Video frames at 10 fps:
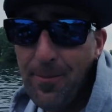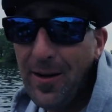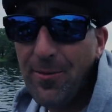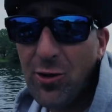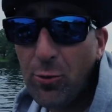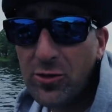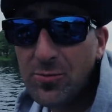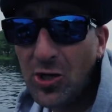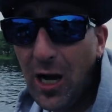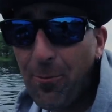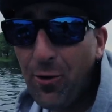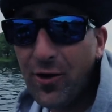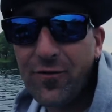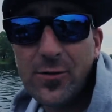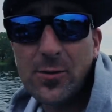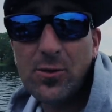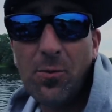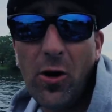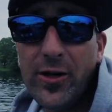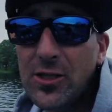maybe throw some top water for some
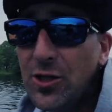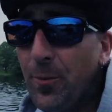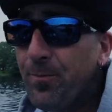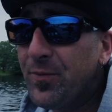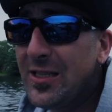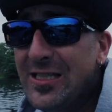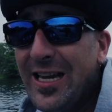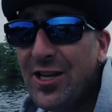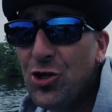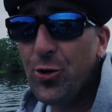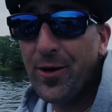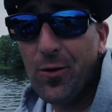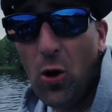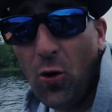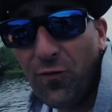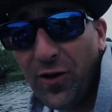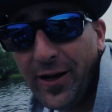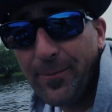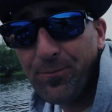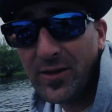smallies. So let's get to it.
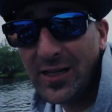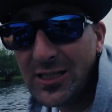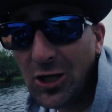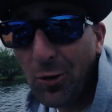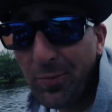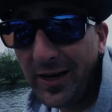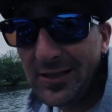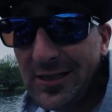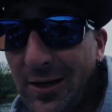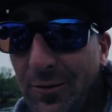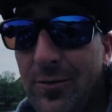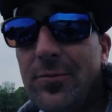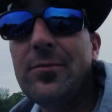Hopefully this all pans out.